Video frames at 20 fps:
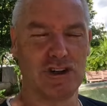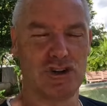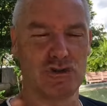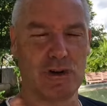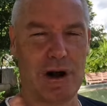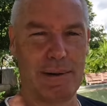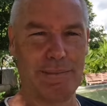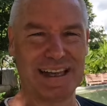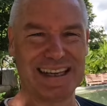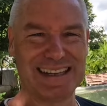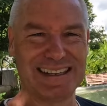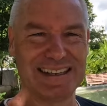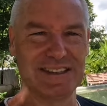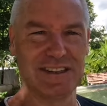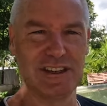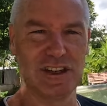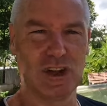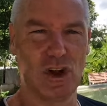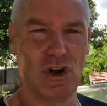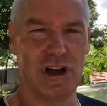drumming
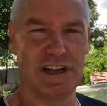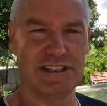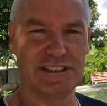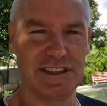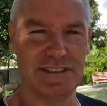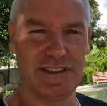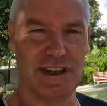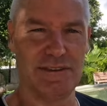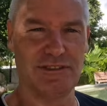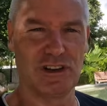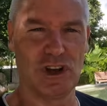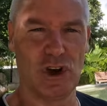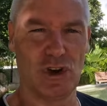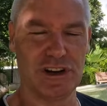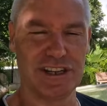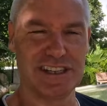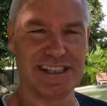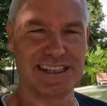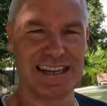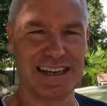into the guys that they've
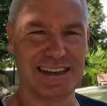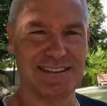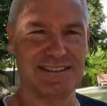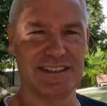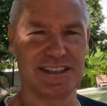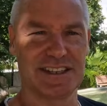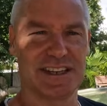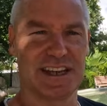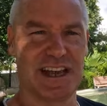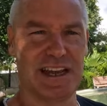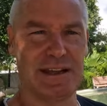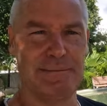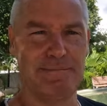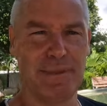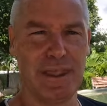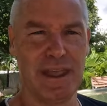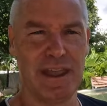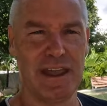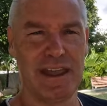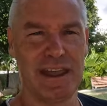got to start this game
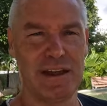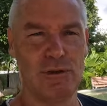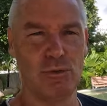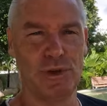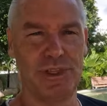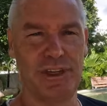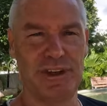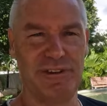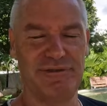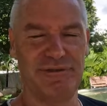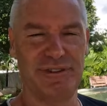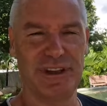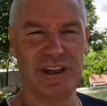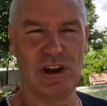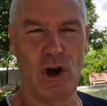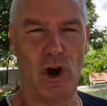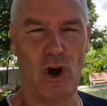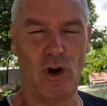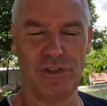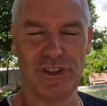with their
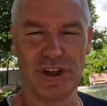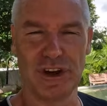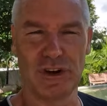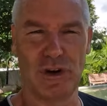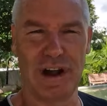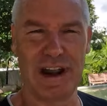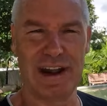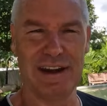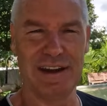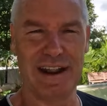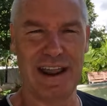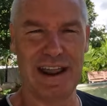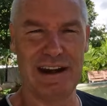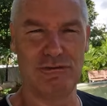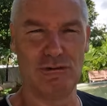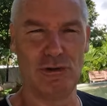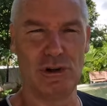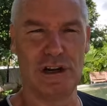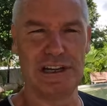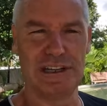feet on the ground
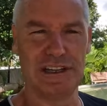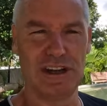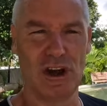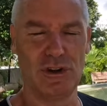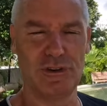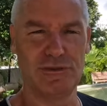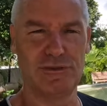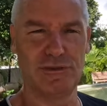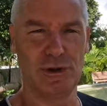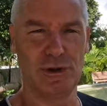and really going